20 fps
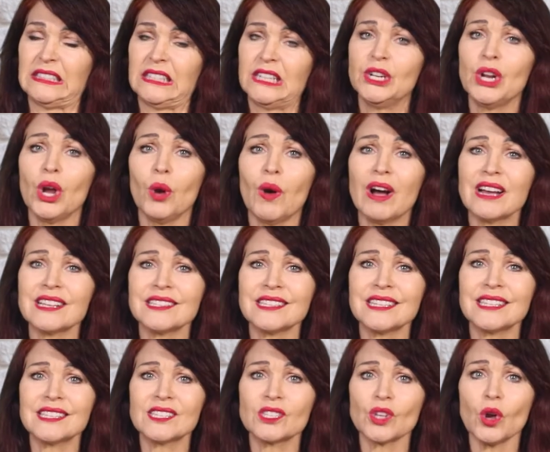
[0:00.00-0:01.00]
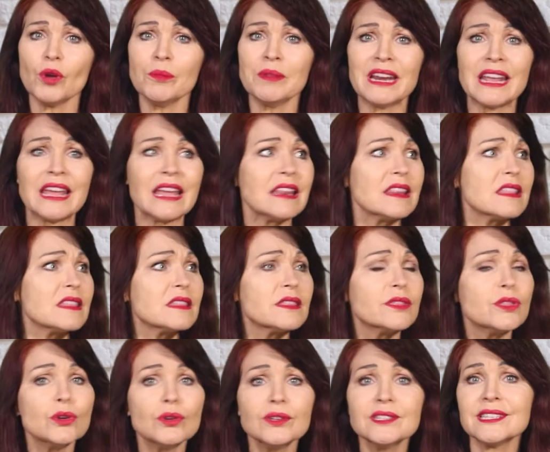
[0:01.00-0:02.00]
You know, I see so many
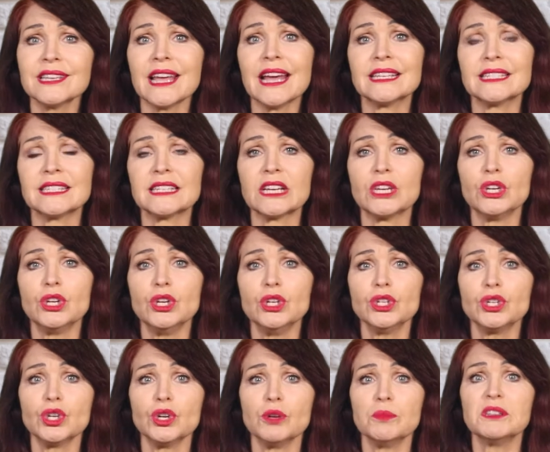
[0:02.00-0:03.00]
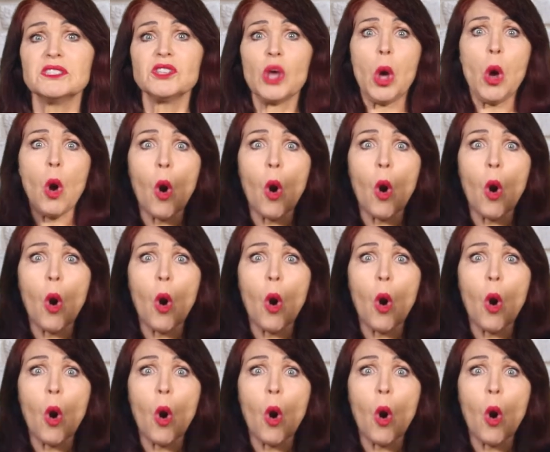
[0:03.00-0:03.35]
enthusiastic YouTubers